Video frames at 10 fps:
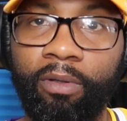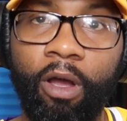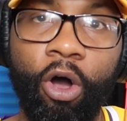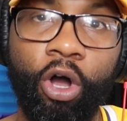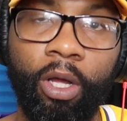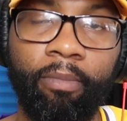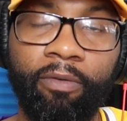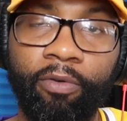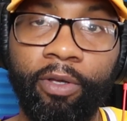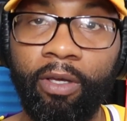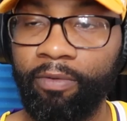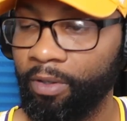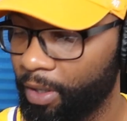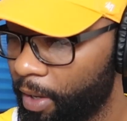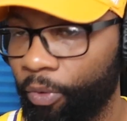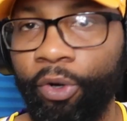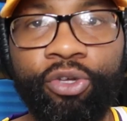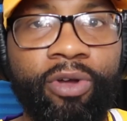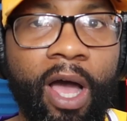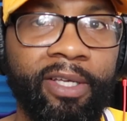all could be forgiven. But what do
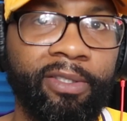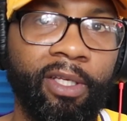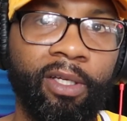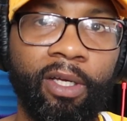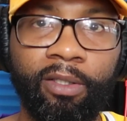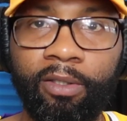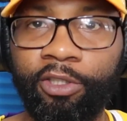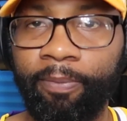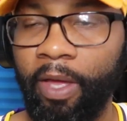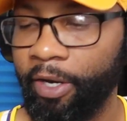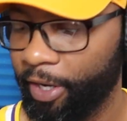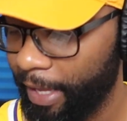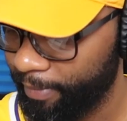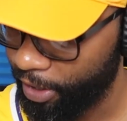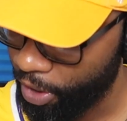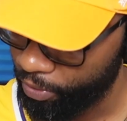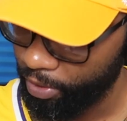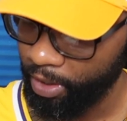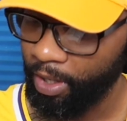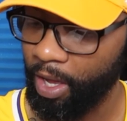you guys think, huh? Jump down there and let me know.
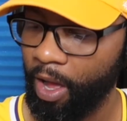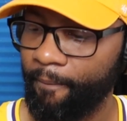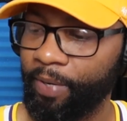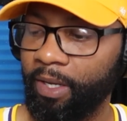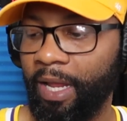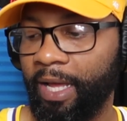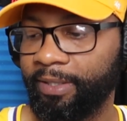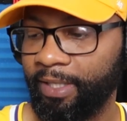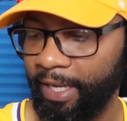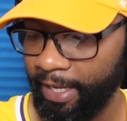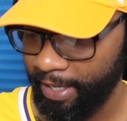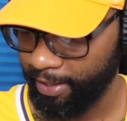But like I said,